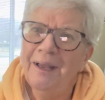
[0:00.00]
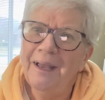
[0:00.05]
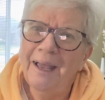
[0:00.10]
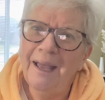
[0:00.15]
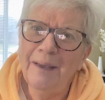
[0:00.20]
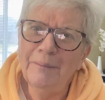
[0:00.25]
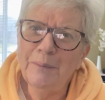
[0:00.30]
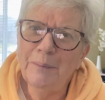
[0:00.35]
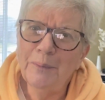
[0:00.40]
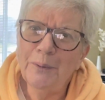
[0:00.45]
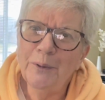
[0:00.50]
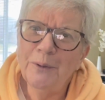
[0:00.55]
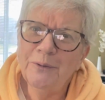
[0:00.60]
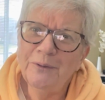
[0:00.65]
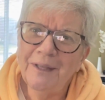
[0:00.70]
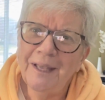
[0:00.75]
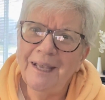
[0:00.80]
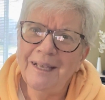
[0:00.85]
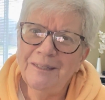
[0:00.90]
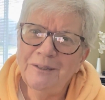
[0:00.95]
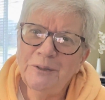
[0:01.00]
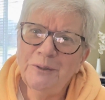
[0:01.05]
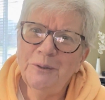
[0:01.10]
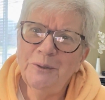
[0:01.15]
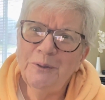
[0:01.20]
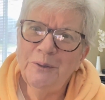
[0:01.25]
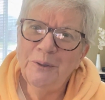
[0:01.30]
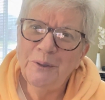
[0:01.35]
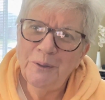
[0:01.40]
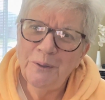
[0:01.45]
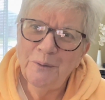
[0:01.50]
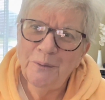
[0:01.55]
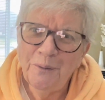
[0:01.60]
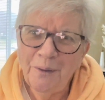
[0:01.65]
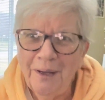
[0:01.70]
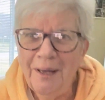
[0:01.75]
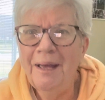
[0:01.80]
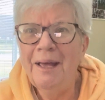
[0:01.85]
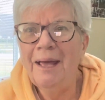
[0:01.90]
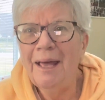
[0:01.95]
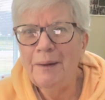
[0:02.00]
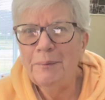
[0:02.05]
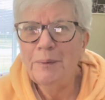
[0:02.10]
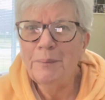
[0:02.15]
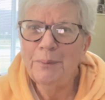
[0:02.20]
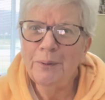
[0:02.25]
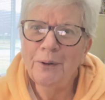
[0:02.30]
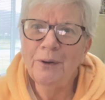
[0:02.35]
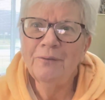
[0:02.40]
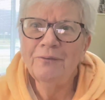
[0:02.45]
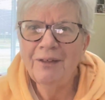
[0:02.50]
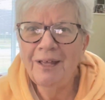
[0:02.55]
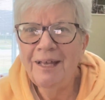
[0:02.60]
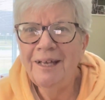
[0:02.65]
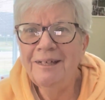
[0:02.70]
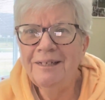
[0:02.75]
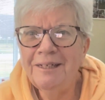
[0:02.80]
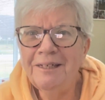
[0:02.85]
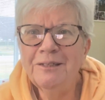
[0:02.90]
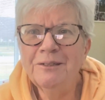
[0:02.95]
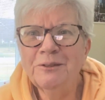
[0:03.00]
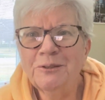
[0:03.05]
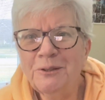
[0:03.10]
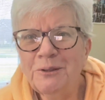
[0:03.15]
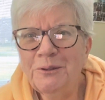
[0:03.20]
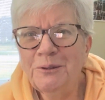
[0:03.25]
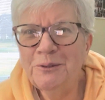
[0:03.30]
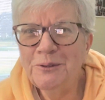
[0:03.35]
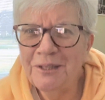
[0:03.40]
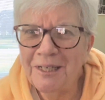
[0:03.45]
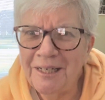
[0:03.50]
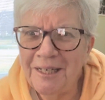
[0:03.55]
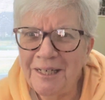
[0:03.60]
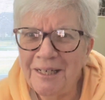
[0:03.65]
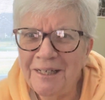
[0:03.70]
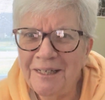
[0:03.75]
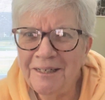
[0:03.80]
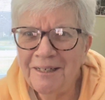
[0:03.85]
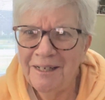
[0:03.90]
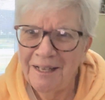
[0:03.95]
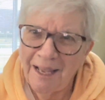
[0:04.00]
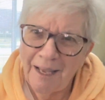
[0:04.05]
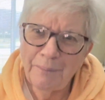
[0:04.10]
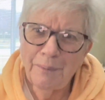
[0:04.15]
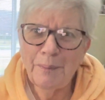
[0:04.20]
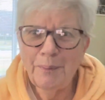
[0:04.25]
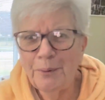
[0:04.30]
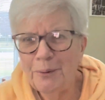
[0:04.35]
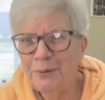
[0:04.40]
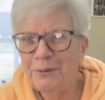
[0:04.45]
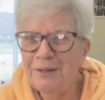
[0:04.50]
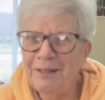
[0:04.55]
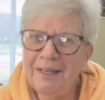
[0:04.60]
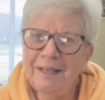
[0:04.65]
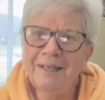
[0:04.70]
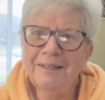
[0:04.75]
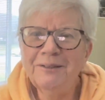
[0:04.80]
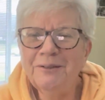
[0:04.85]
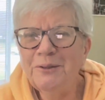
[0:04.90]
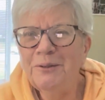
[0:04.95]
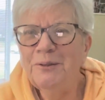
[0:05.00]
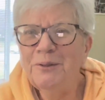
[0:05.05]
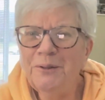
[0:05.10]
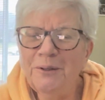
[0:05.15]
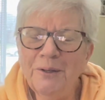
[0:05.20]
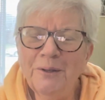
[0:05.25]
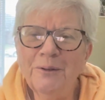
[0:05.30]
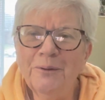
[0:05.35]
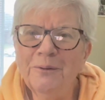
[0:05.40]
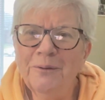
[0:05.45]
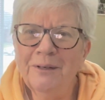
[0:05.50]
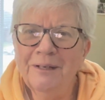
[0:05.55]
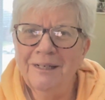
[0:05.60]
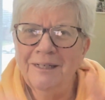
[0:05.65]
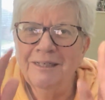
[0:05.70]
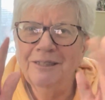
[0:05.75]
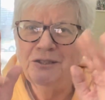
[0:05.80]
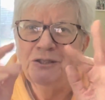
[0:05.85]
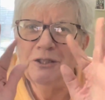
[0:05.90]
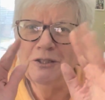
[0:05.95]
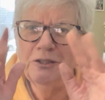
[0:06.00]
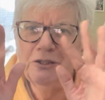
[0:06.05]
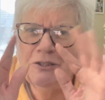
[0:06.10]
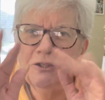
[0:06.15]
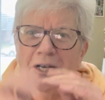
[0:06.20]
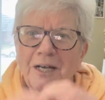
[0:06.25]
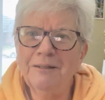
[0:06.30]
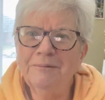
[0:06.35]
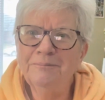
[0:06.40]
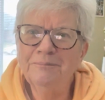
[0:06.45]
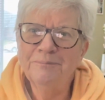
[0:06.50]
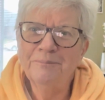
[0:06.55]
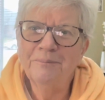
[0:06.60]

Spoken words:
Happy birthday to you. Happy birthday, dear Susan. Happy birthday to you. Cha cha cha.